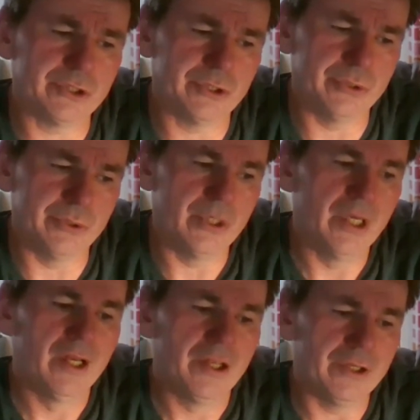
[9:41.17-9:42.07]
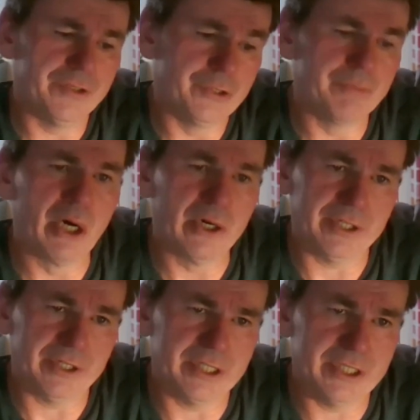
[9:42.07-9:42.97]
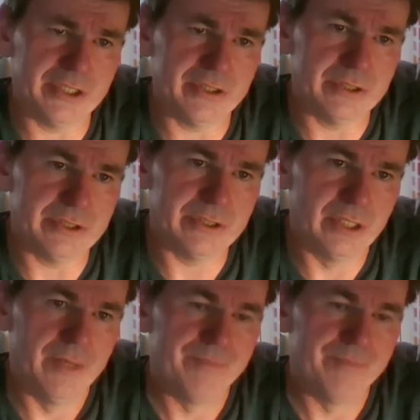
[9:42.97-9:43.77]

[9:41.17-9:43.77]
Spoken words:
to new market conditions.